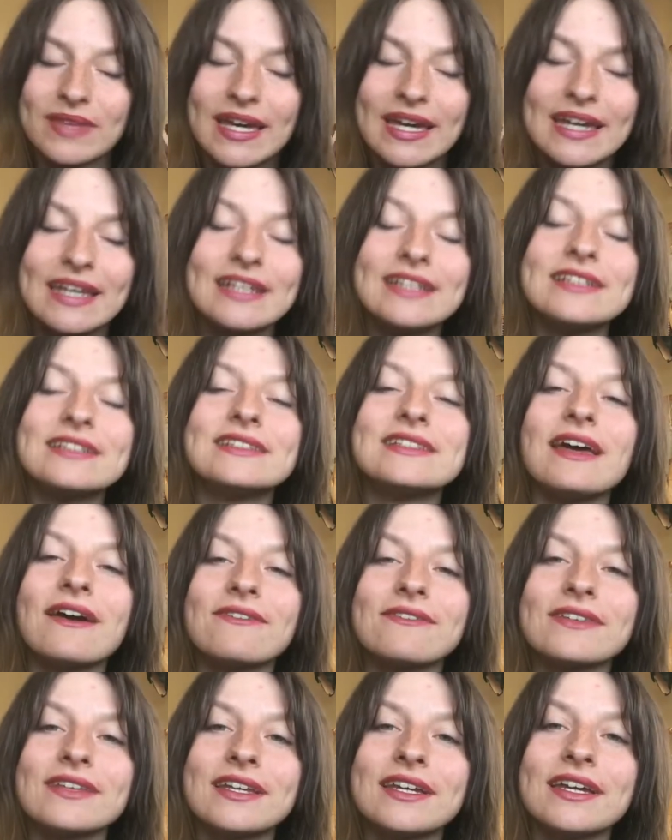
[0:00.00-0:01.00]
it is
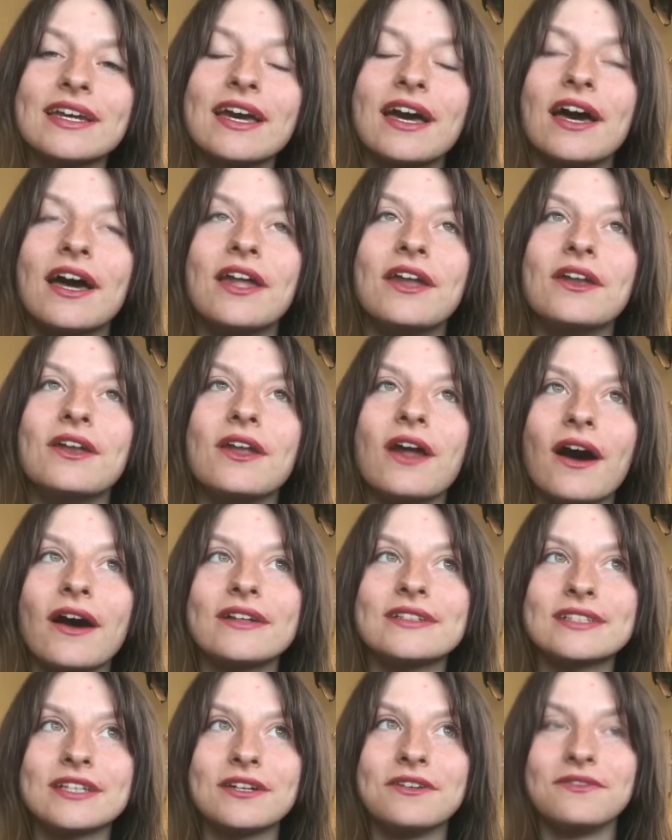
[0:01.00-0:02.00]
definitely
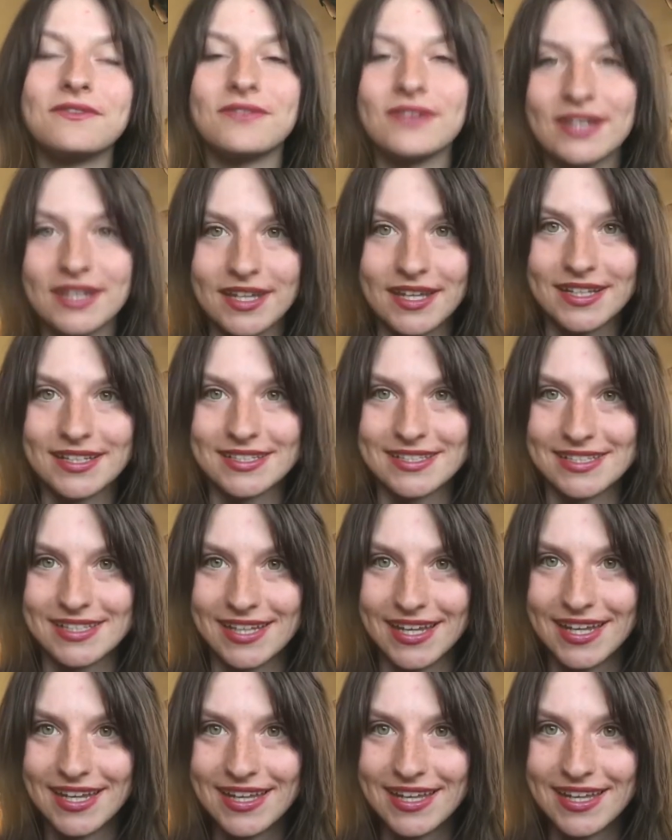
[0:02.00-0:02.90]
not convenient.